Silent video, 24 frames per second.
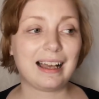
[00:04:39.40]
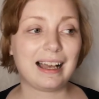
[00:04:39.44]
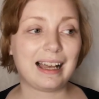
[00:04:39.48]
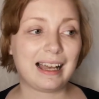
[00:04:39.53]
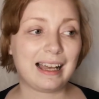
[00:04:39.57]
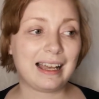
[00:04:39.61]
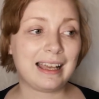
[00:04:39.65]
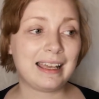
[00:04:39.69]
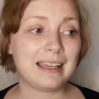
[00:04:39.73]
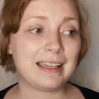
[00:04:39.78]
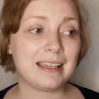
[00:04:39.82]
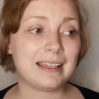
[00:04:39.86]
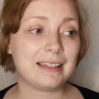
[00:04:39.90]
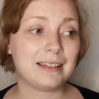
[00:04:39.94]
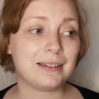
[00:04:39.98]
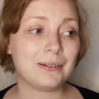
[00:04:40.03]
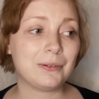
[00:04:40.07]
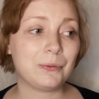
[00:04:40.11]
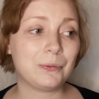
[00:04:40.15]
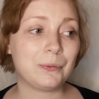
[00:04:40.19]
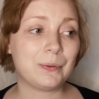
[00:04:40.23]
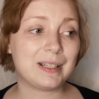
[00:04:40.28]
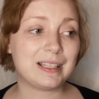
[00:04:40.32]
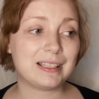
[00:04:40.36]
I
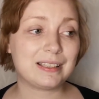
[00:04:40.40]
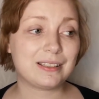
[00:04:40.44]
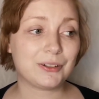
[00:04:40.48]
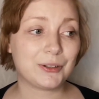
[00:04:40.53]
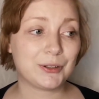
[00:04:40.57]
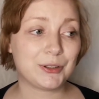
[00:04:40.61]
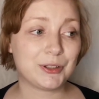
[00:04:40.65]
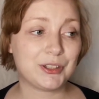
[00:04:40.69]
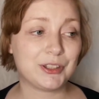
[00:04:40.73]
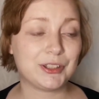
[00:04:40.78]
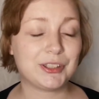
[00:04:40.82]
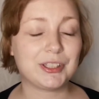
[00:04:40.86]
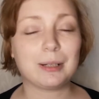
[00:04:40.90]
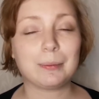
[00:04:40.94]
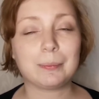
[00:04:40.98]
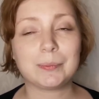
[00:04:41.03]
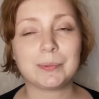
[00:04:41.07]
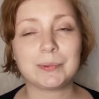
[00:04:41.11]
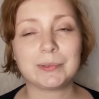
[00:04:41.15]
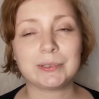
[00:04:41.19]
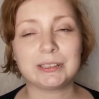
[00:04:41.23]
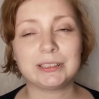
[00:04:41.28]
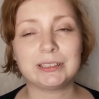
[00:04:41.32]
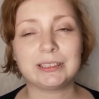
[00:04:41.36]
went down to
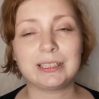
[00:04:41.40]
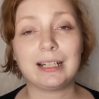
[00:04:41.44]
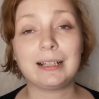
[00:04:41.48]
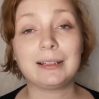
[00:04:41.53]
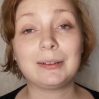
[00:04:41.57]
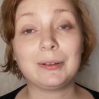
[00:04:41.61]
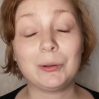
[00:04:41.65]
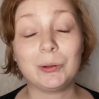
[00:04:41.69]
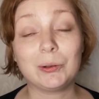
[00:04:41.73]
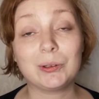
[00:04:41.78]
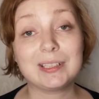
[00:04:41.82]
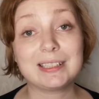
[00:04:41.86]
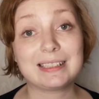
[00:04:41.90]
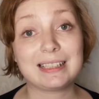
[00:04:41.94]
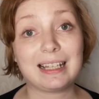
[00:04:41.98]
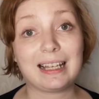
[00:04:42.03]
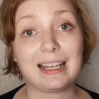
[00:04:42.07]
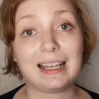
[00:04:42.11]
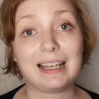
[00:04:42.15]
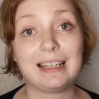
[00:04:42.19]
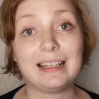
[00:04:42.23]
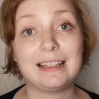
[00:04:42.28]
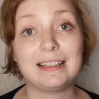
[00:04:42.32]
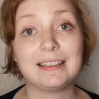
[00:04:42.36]
Dublin
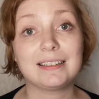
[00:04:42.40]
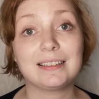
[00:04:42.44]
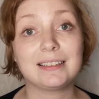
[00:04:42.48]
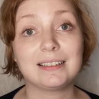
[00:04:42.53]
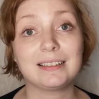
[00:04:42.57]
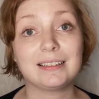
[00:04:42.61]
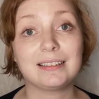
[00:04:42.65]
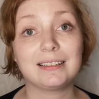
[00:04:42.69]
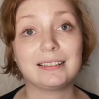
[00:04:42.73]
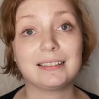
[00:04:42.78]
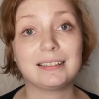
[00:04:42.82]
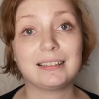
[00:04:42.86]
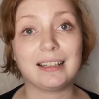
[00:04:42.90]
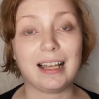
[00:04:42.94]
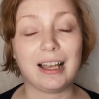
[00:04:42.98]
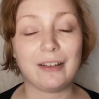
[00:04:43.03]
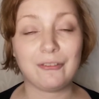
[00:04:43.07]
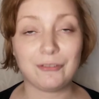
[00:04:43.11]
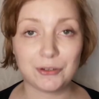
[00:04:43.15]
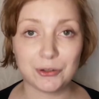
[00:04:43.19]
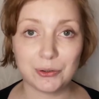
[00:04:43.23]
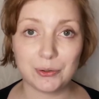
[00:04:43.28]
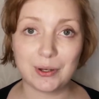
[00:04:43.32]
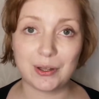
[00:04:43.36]
alongside
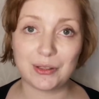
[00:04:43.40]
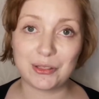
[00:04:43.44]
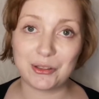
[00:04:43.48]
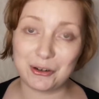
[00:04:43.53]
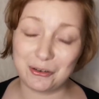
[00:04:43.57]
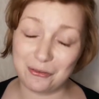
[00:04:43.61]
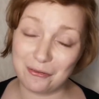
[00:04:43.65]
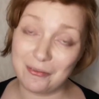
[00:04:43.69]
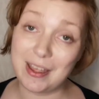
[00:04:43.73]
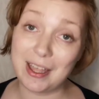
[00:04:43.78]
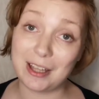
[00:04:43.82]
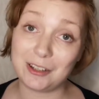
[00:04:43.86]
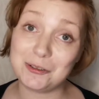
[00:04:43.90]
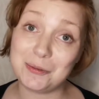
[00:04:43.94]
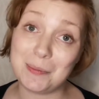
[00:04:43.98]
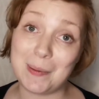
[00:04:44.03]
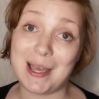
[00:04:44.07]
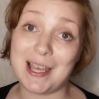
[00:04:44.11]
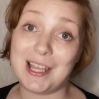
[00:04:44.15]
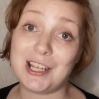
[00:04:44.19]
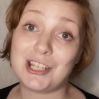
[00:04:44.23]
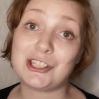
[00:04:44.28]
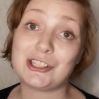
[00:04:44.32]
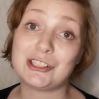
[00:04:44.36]
a few other fellow
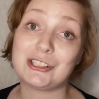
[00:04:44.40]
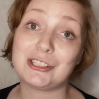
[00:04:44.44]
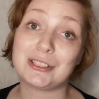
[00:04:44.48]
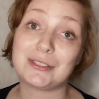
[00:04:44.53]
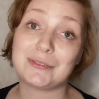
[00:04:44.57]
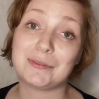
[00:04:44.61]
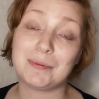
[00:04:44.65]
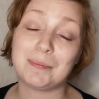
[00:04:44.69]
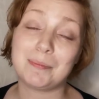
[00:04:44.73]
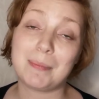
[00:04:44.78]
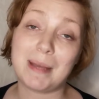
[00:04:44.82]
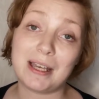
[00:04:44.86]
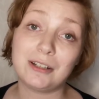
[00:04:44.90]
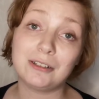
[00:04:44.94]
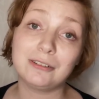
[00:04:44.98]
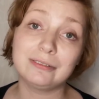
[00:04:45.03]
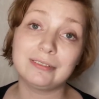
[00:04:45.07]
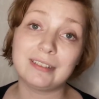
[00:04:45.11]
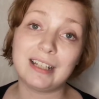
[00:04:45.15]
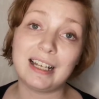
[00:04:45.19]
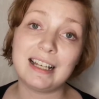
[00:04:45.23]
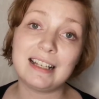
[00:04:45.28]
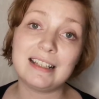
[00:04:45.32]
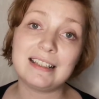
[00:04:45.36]
patients from
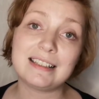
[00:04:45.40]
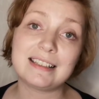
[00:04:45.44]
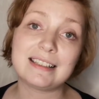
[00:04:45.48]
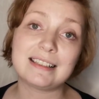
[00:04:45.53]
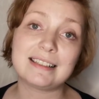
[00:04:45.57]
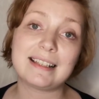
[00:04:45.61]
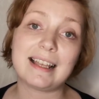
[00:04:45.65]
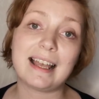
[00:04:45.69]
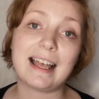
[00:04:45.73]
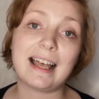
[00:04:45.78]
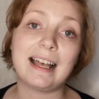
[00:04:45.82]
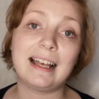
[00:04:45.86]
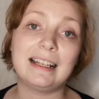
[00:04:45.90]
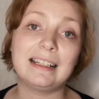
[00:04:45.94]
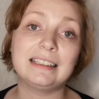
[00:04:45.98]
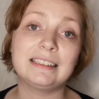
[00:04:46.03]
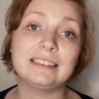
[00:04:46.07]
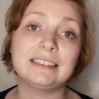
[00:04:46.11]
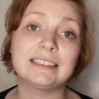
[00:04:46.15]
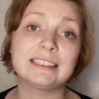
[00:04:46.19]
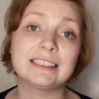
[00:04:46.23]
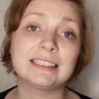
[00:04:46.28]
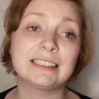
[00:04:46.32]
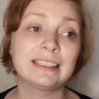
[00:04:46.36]
Belfast,
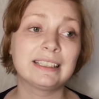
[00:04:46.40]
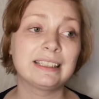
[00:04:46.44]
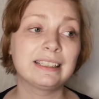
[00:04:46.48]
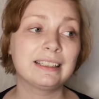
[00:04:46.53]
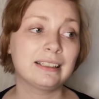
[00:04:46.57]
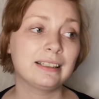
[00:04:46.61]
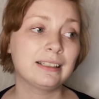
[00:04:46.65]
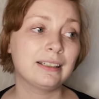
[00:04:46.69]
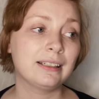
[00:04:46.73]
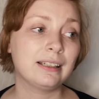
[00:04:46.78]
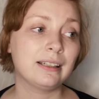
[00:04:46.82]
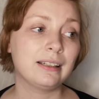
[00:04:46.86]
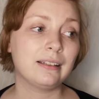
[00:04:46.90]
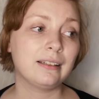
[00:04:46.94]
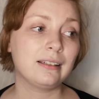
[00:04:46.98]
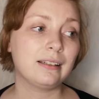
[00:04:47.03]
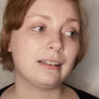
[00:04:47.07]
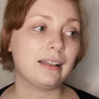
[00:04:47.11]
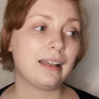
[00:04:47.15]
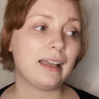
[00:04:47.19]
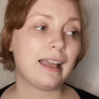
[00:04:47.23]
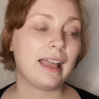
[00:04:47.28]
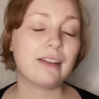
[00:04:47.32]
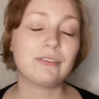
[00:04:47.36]
and
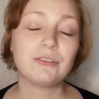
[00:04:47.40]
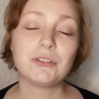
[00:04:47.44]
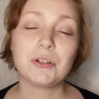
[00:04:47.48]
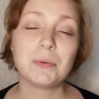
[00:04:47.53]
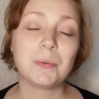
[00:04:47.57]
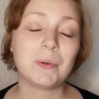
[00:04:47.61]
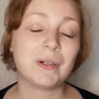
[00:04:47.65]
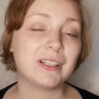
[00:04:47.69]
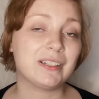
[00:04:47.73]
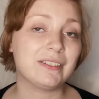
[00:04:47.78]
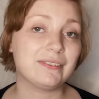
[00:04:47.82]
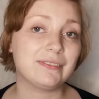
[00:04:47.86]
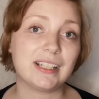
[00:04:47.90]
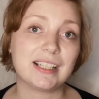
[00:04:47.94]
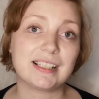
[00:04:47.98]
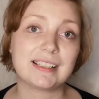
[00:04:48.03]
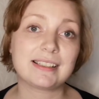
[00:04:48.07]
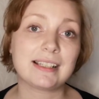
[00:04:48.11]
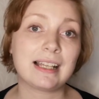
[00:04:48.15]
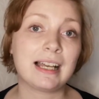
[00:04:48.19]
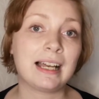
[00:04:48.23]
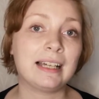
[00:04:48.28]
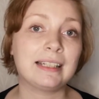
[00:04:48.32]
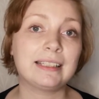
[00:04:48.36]
every one of us
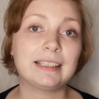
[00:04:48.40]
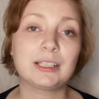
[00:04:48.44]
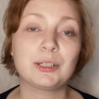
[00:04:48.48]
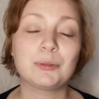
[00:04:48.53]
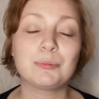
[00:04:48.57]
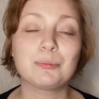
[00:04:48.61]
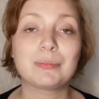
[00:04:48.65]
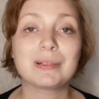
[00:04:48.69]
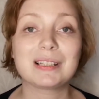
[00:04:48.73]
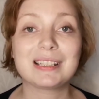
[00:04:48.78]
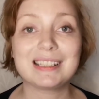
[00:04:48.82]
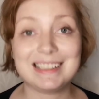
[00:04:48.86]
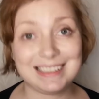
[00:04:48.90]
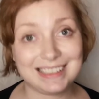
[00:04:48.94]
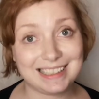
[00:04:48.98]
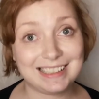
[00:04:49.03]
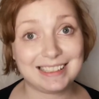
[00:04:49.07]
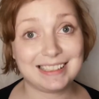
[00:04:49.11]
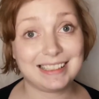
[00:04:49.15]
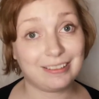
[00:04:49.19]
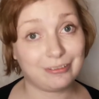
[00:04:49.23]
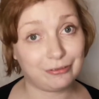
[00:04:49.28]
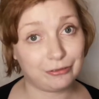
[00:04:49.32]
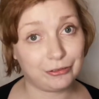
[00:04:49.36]
had a
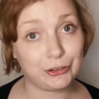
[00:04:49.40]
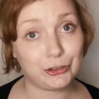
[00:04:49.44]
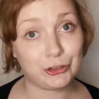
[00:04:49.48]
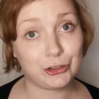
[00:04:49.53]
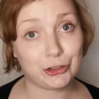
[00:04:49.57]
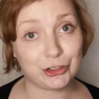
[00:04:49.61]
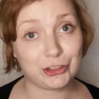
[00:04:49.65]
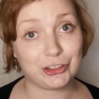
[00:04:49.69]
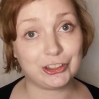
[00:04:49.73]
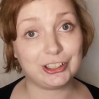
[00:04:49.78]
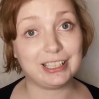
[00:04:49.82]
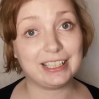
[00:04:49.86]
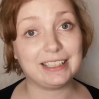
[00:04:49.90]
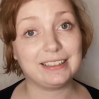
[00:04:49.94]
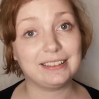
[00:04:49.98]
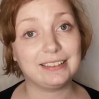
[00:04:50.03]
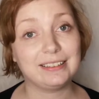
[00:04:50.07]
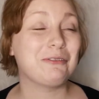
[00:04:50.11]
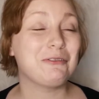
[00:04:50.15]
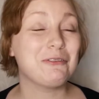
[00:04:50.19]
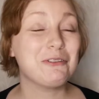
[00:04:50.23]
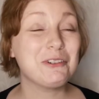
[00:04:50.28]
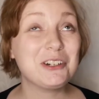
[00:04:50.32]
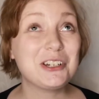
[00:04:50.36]
completely different journey.
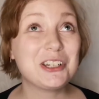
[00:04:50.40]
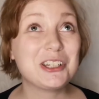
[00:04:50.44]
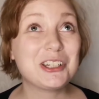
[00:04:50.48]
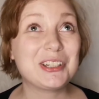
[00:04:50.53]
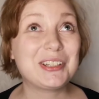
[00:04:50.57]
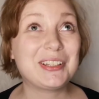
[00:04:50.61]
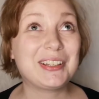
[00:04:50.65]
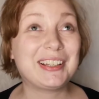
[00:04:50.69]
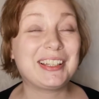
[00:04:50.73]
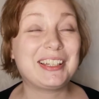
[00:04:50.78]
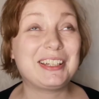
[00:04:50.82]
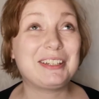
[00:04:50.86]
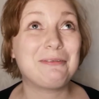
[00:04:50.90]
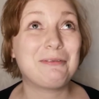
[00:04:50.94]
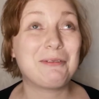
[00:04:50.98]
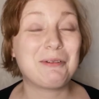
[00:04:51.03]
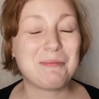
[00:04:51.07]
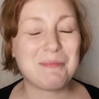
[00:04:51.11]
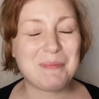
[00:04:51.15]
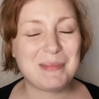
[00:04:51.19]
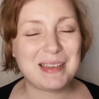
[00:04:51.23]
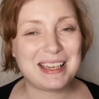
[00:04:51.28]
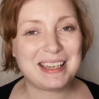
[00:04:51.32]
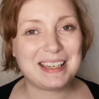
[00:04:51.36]
Unfortunately
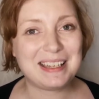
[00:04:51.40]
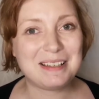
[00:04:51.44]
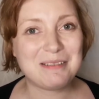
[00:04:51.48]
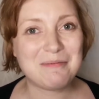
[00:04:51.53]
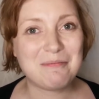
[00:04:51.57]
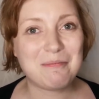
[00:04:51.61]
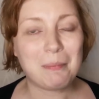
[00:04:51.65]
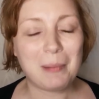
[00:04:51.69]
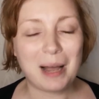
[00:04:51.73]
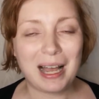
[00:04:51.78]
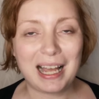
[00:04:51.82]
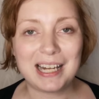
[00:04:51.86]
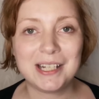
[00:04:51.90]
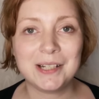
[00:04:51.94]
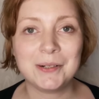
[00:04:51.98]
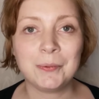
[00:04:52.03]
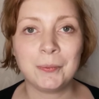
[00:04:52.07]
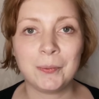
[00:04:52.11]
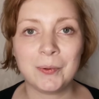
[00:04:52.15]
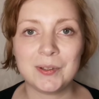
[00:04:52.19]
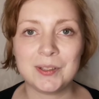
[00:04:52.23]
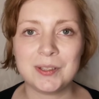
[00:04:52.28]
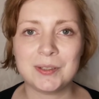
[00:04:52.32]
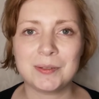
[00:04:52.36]
for me,
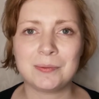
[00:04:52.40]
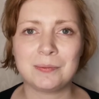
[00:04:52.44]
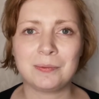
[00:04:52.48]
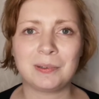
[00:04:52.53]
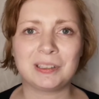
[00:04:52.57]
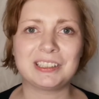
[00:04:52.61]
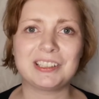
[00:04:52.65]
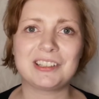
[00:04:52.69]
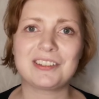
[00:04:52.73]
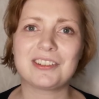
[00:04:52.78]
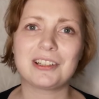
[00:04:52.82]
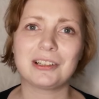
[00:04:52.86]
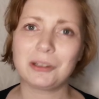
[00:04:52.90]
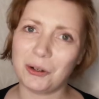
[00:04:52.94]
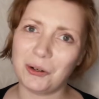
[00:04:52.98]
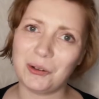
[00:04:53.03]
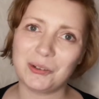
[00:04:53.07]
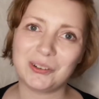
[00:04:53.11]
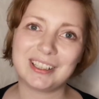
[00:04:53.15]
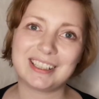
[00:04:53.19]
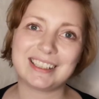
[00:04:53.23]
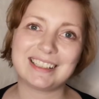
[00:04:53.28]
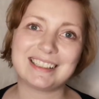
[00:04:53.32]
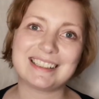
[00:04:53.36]
mine was one of the
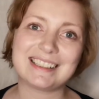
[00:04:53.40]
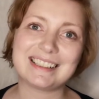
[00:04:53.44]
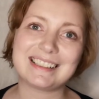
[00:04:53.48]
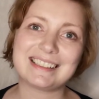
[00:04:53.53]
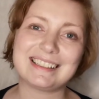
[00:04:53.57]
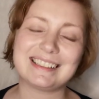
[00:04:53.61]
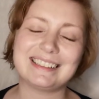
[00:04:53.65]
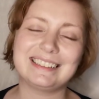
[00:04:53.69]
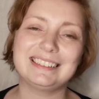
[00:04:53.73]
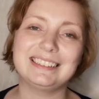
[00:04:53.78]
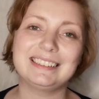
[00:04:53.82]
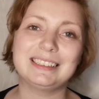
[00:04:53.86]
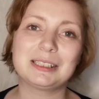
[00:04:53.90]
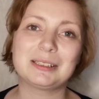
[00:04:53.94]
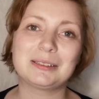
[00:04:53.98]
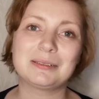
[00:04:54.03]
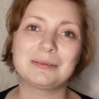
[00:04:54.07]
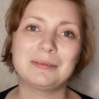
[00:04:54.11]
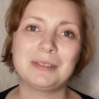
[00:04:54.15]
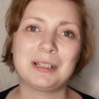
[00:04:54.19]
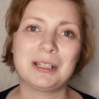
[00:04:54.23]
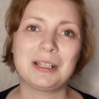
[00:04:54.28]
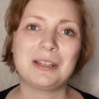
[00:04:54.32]
longest and